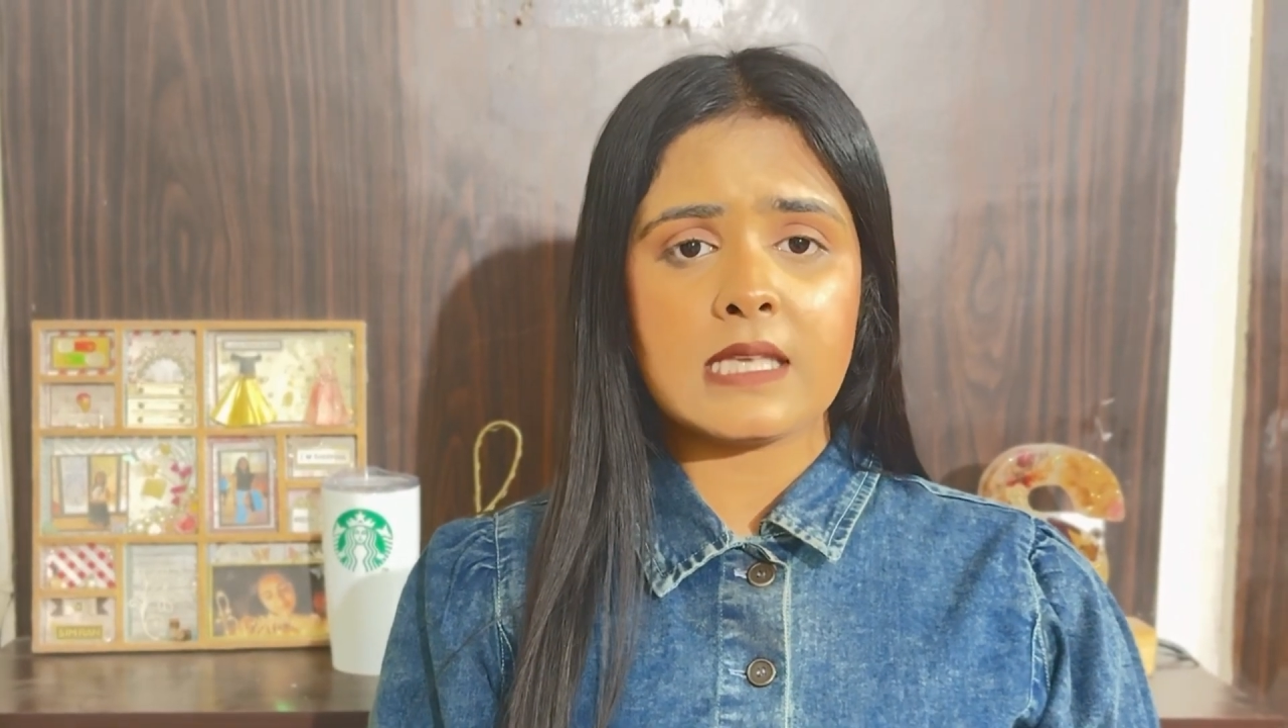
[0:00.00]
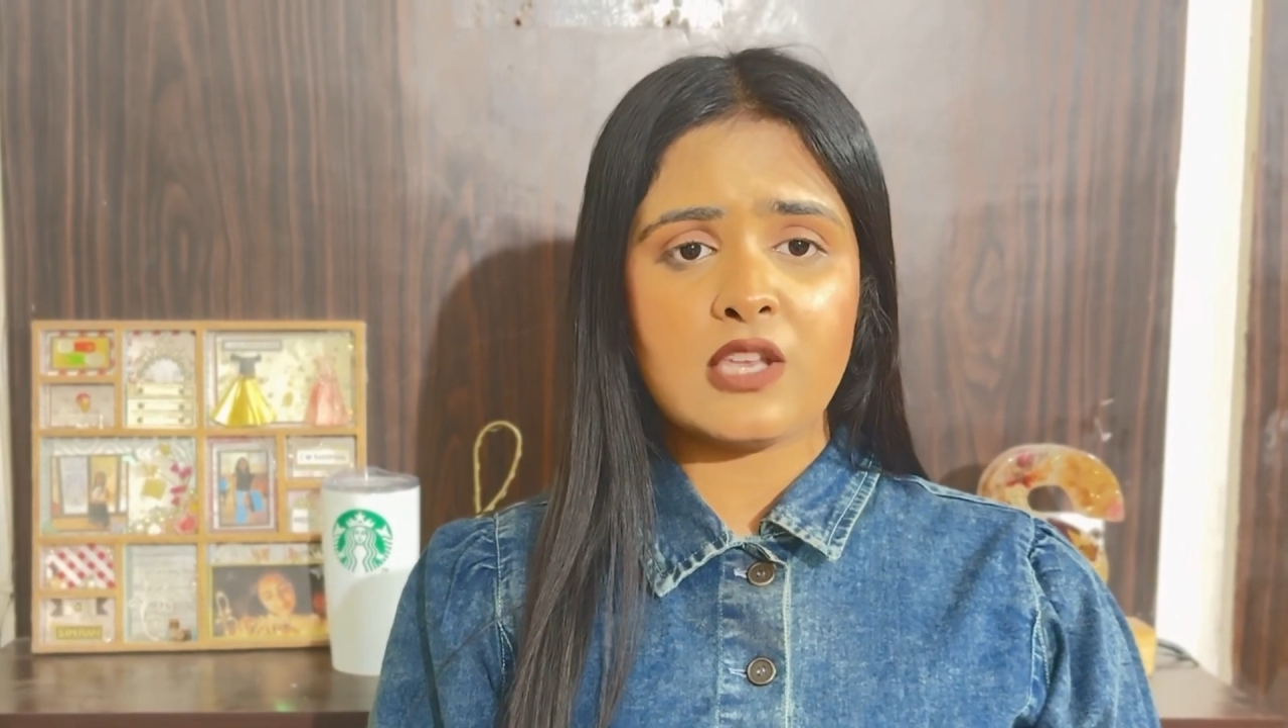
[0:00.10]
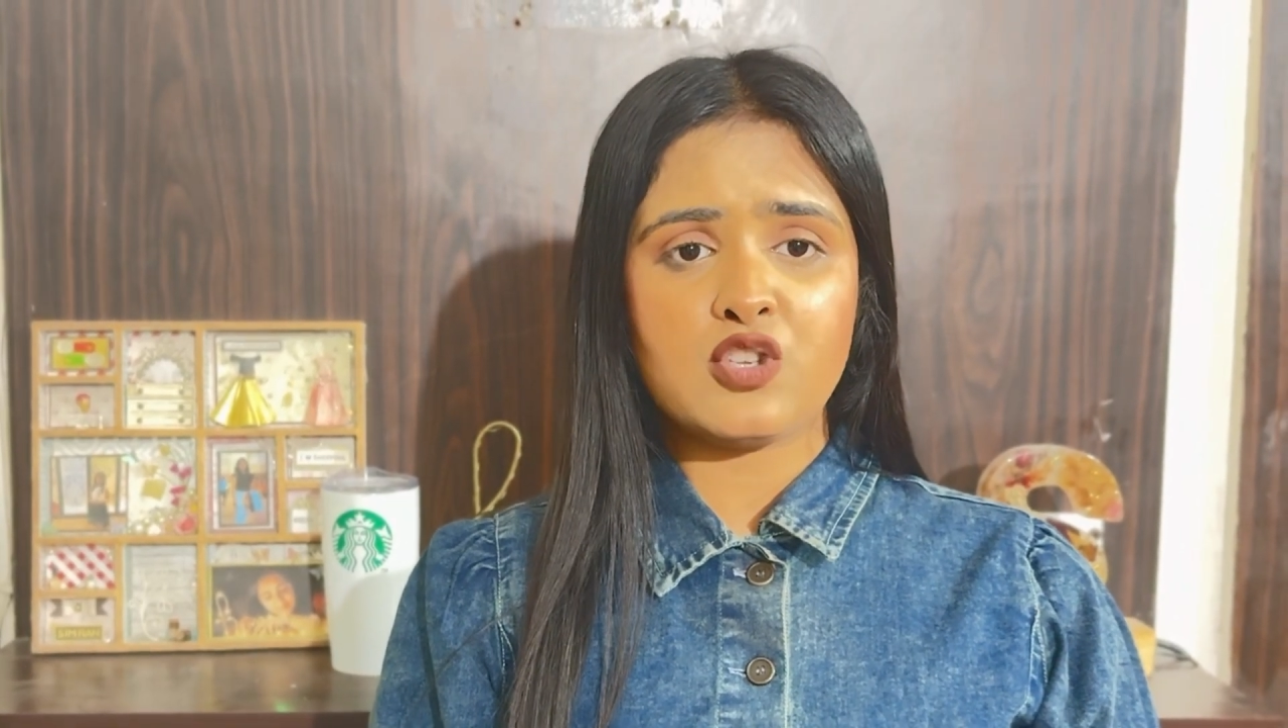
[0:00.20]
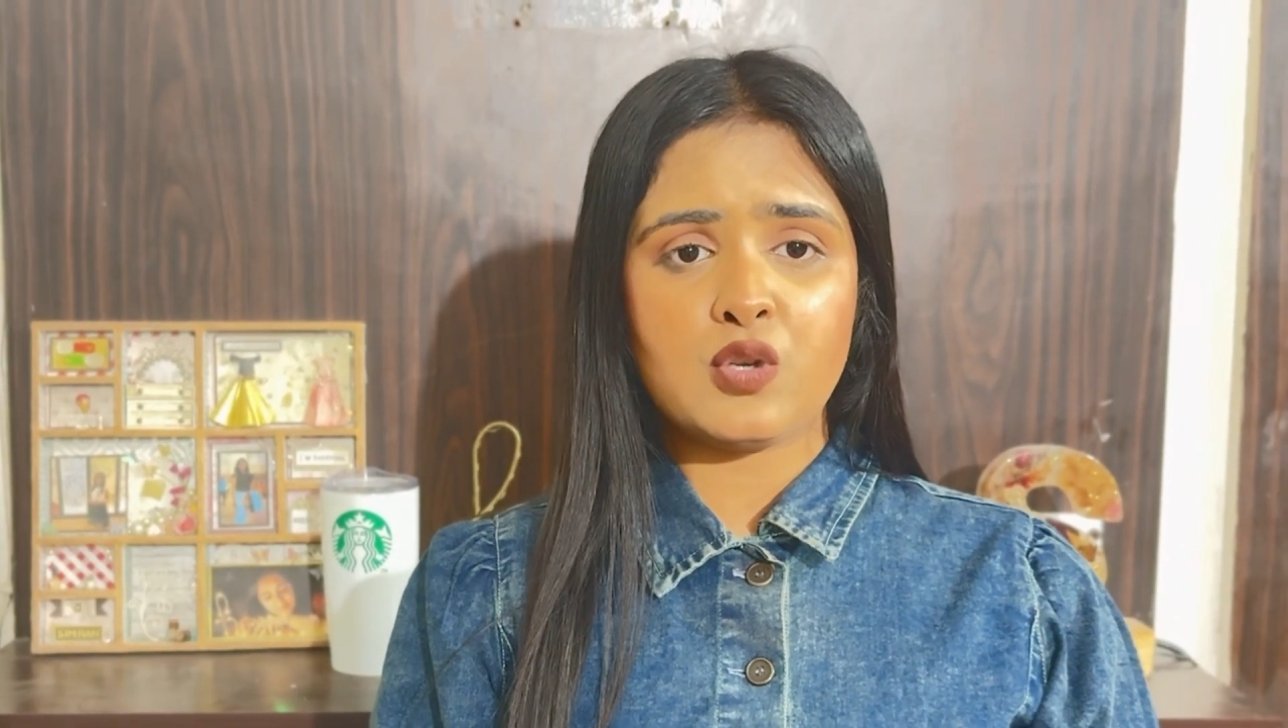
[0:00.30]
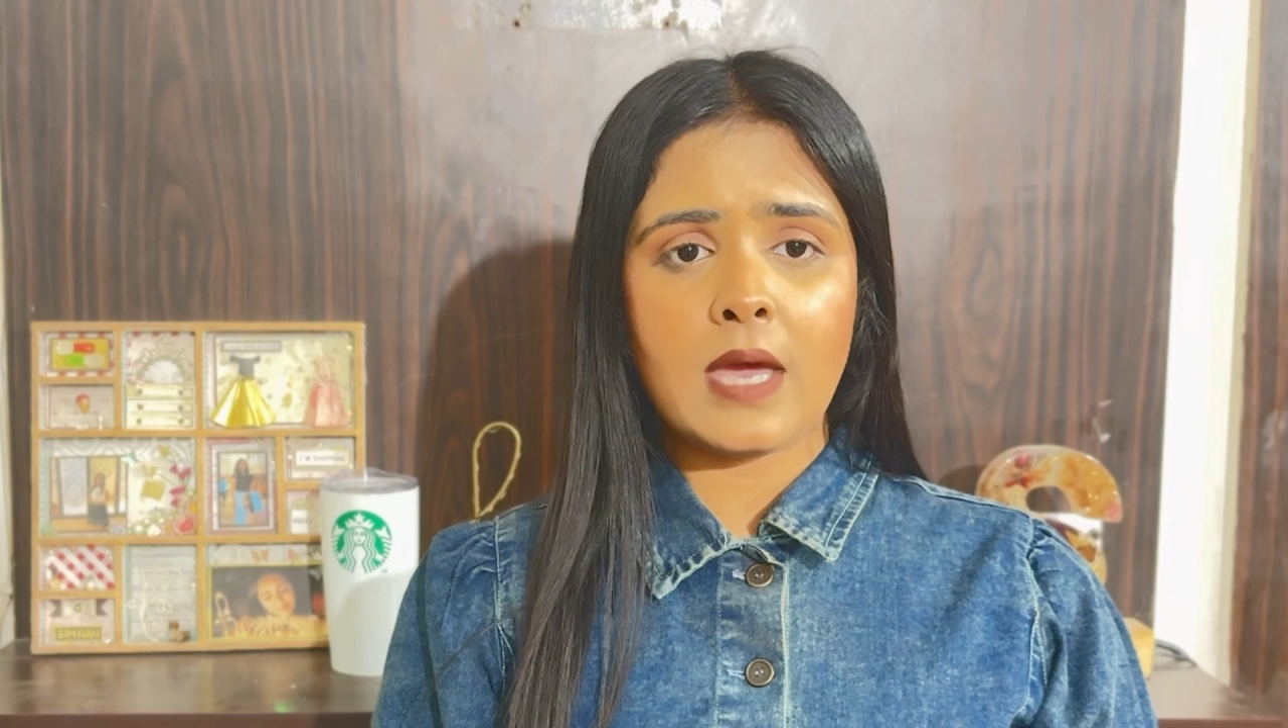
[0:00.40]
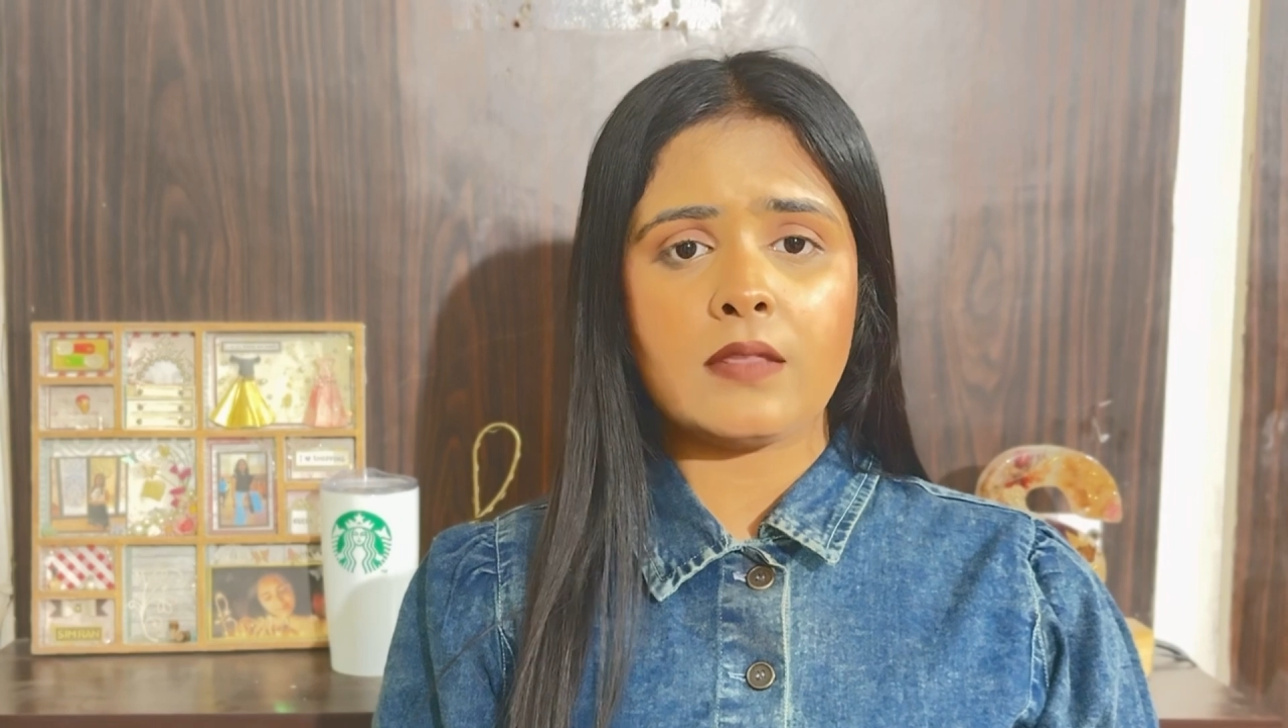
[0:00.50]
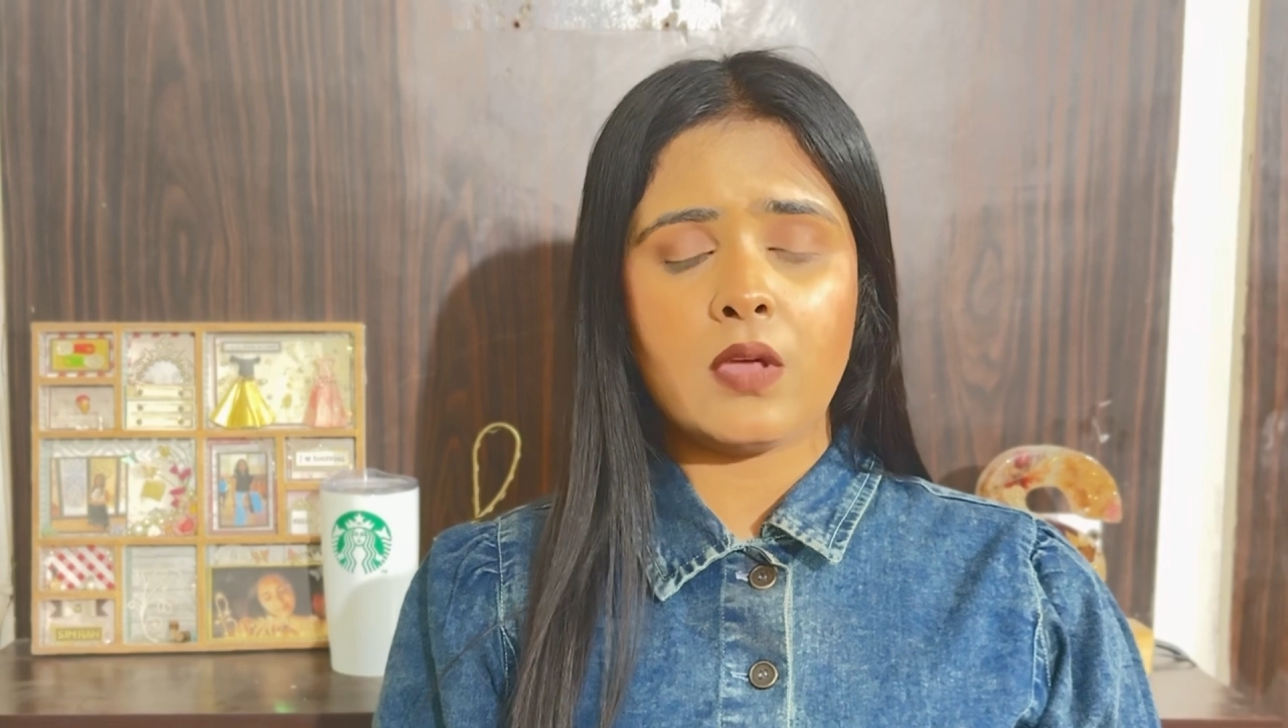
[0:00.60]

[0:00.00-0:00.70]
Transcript: can check